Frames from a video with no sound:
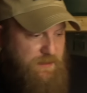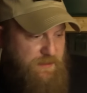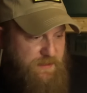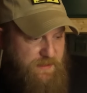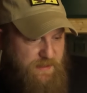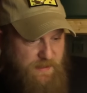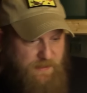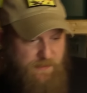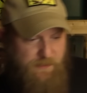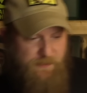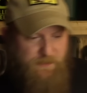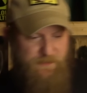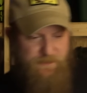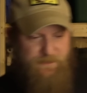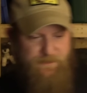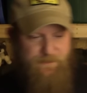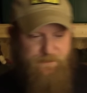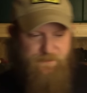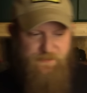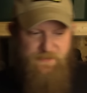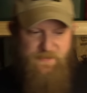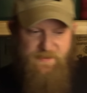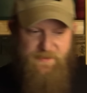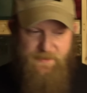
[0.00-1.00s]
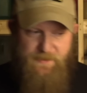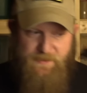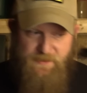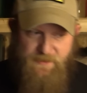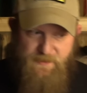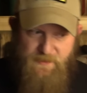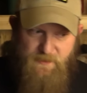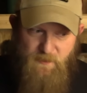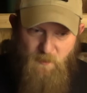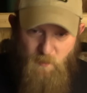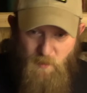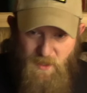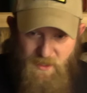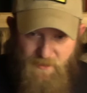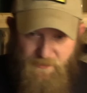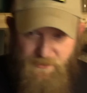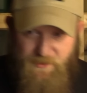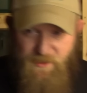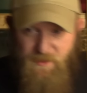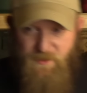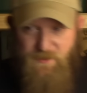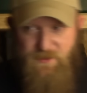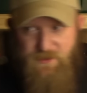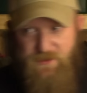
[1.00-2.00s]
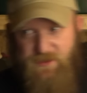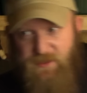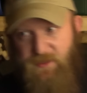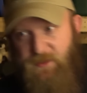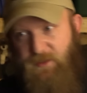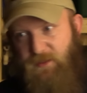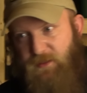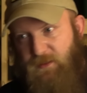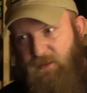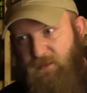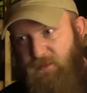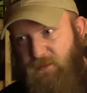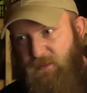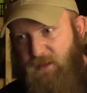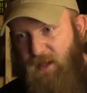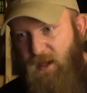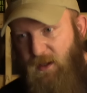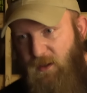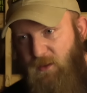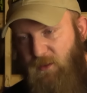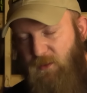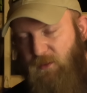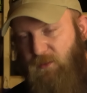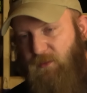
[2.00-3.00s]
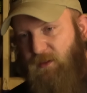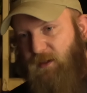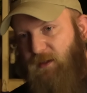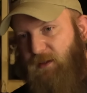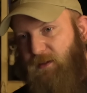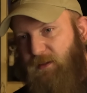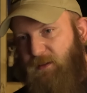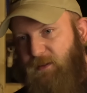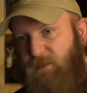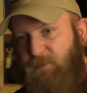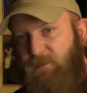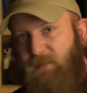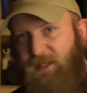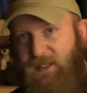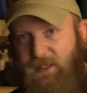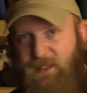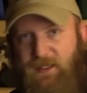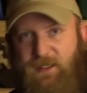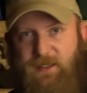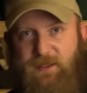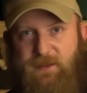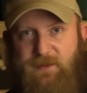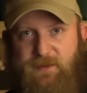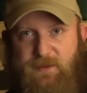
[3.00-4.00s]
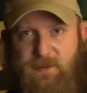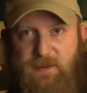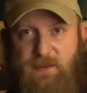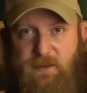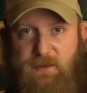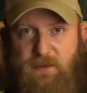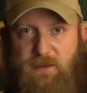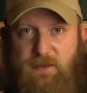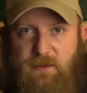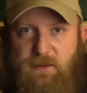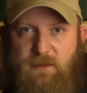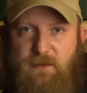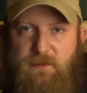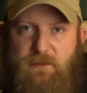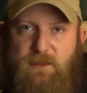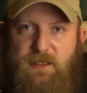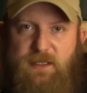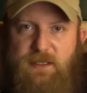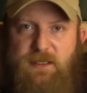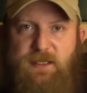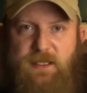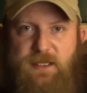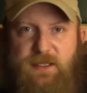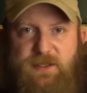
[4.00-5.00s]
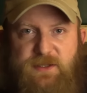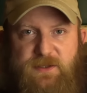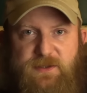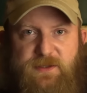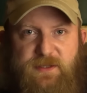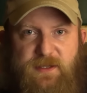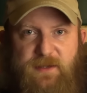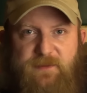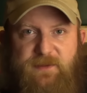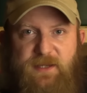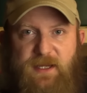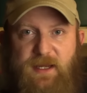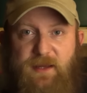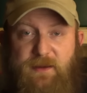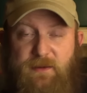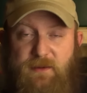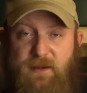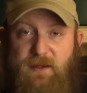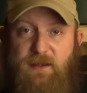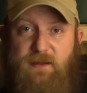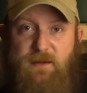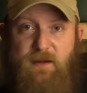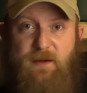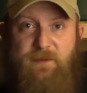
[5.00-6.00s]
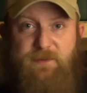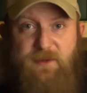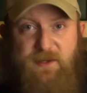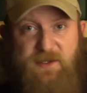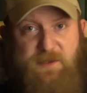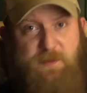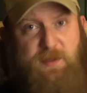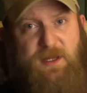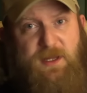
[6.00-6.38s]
So while there's no immediate, you need to get your stuff together and get off this